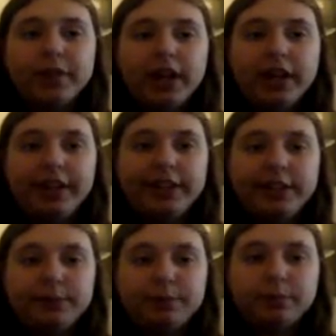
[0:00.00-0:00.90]

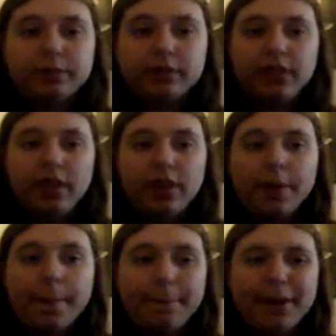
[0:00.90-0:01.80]

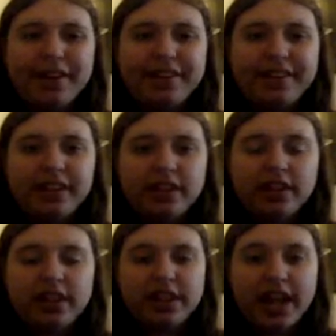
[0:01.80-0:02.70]
But
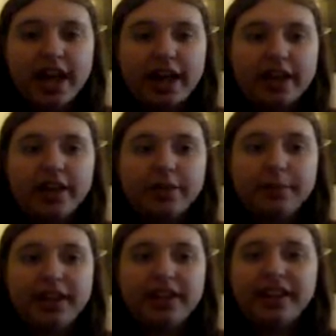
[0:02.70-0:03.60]
yeah, I
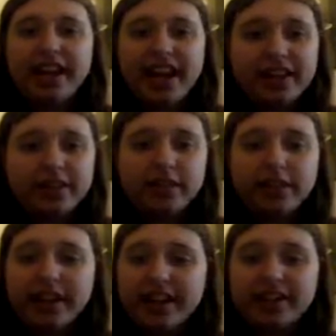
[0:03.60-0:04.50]
mean, again,
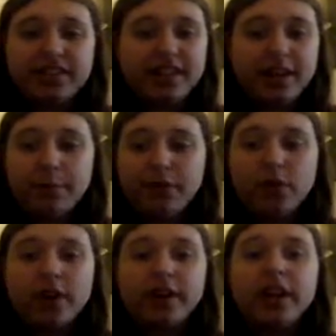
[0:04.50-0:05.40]
like I said
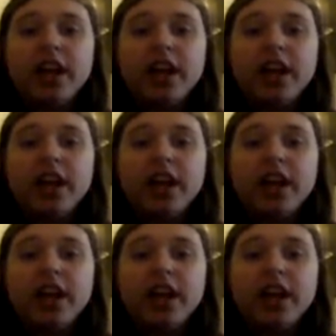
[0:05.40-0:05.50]
before,